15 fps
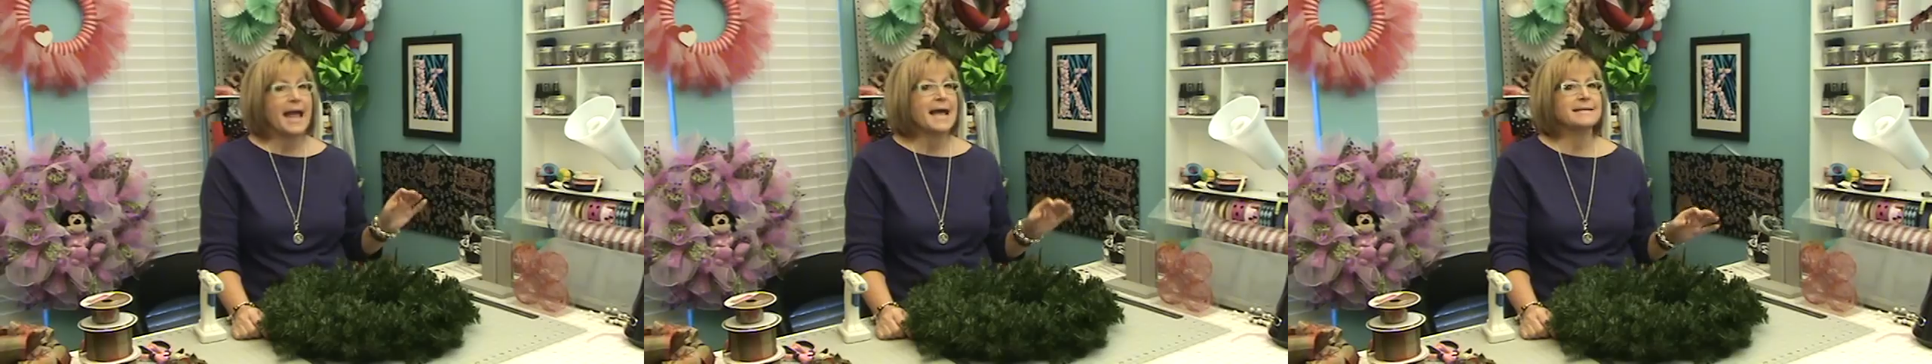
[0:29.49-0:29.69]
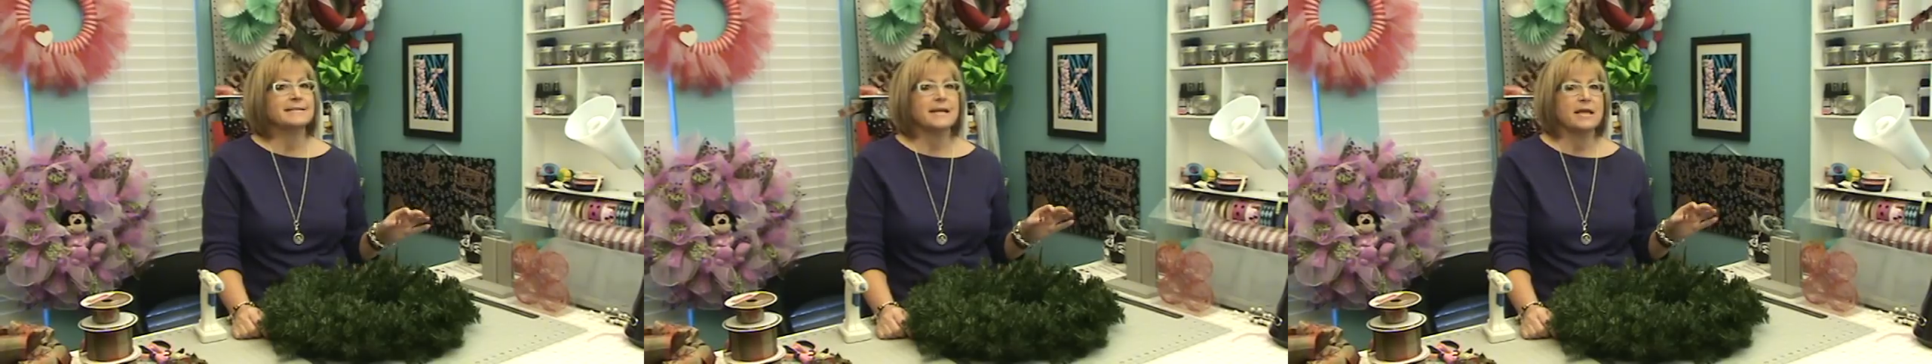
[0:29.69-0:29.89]

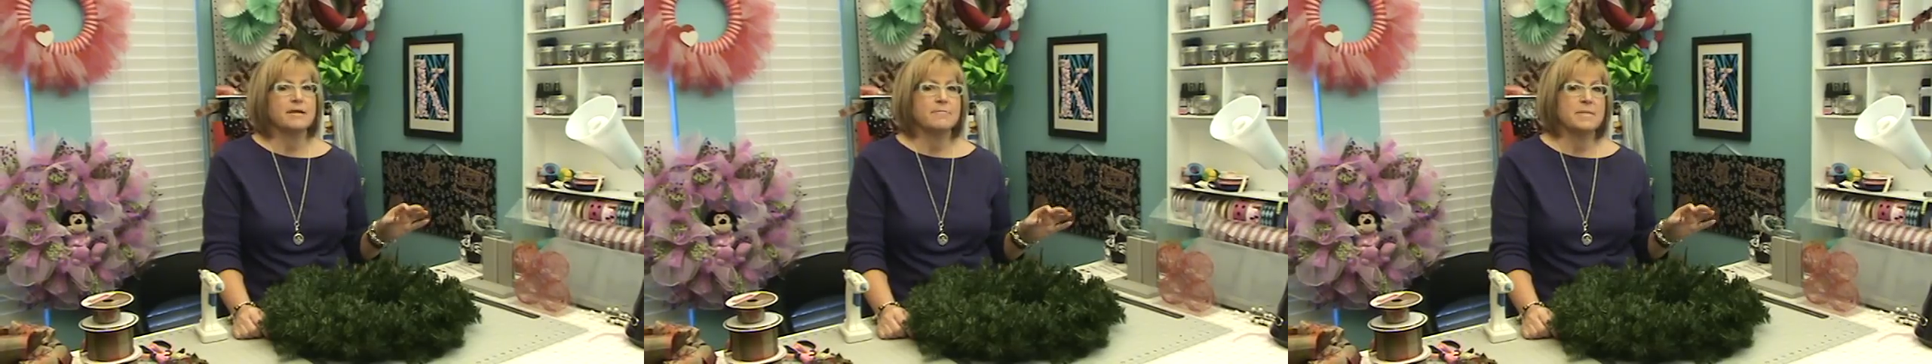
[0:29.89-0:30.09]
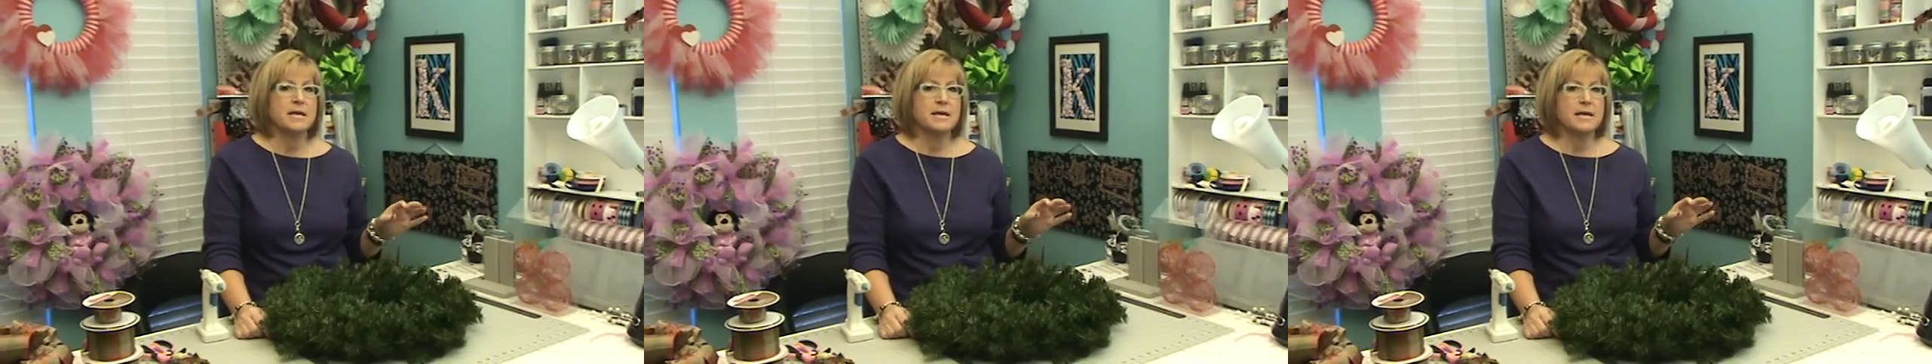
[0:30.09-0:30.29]

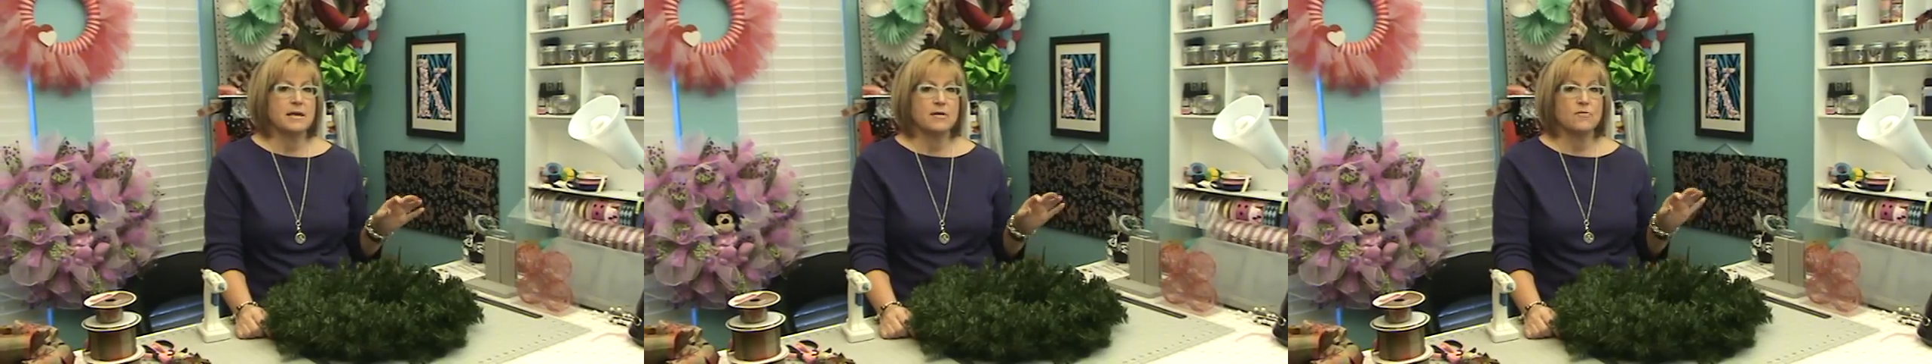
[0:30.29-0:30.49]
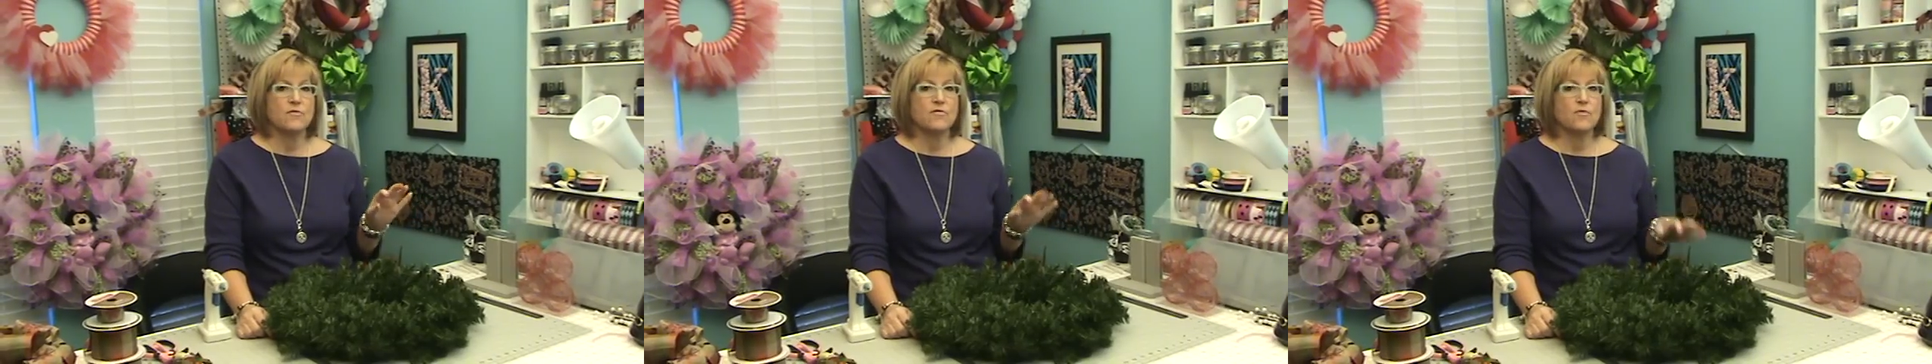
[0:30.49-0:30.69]
asking
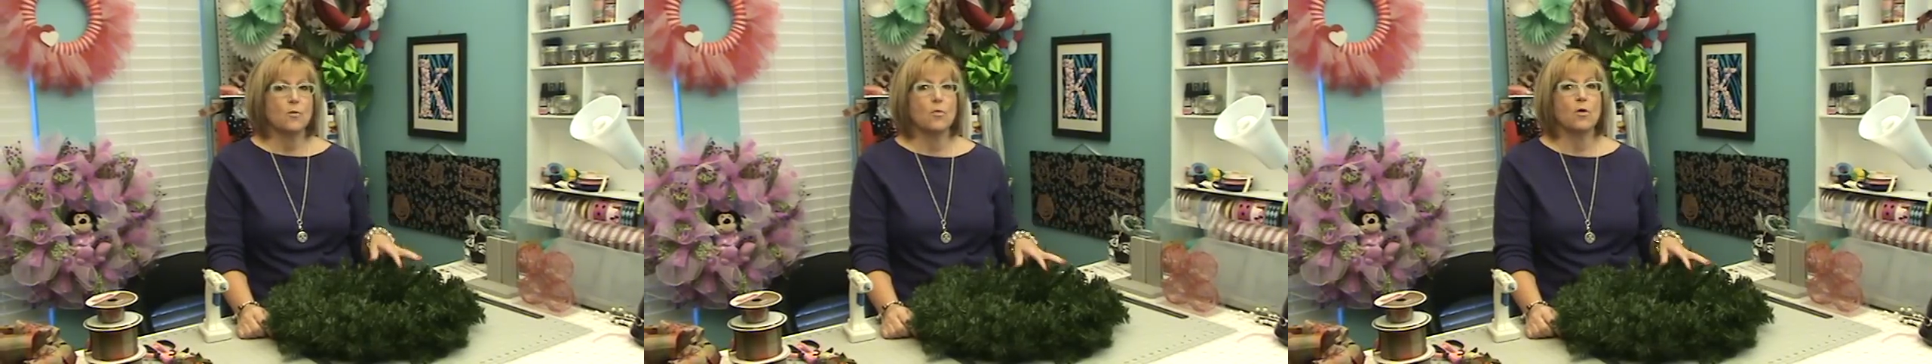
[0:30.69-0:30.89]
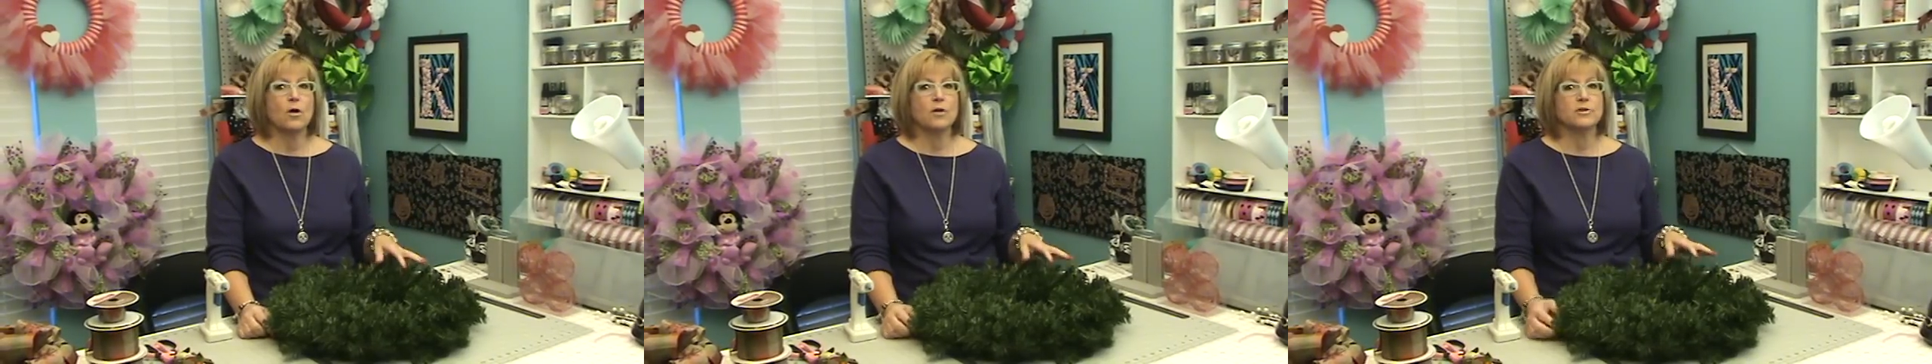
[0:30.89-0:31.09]
me
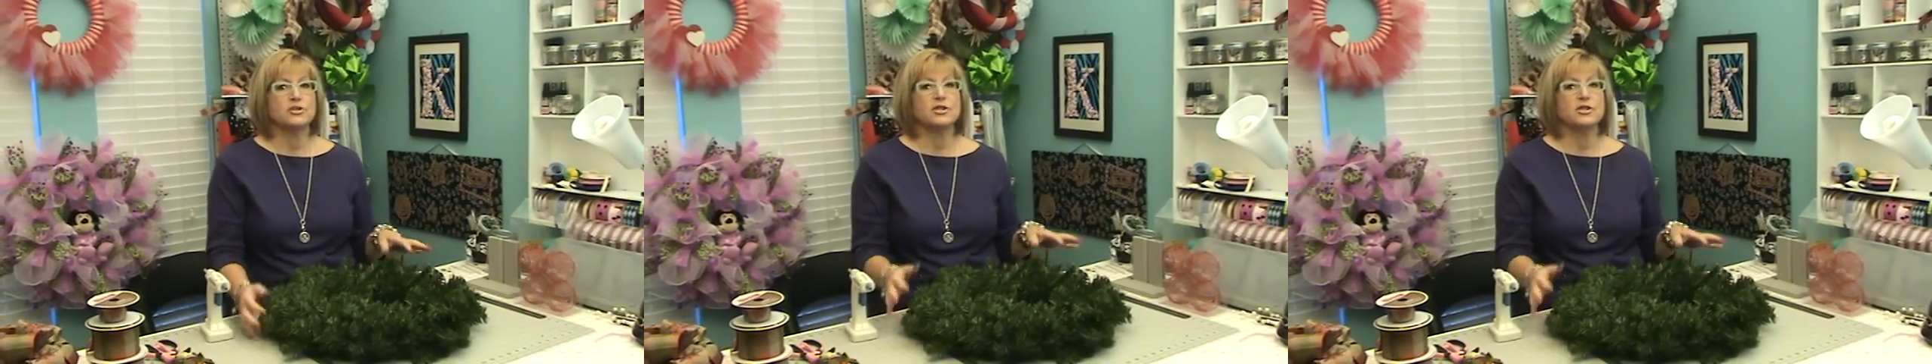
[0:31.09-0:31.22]
for